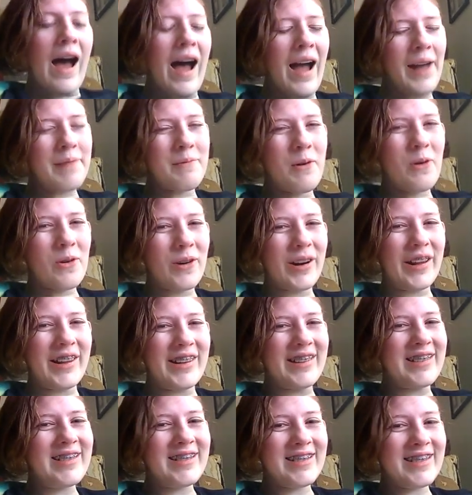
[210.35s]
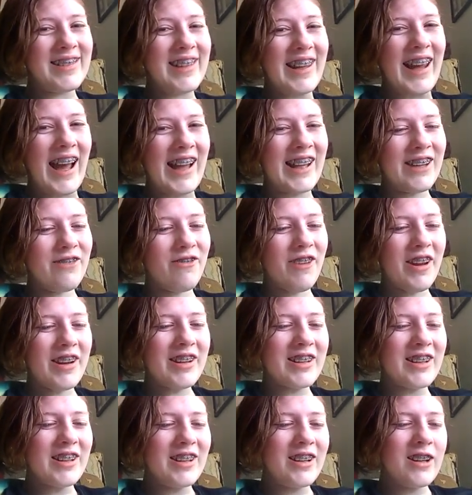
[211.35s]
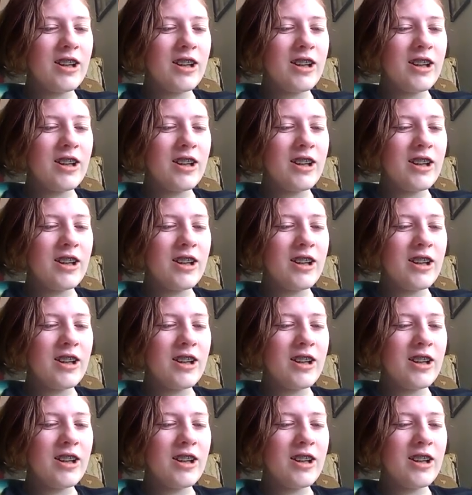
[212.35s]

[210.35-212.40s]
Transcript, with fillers: I'm Horton, the elephant.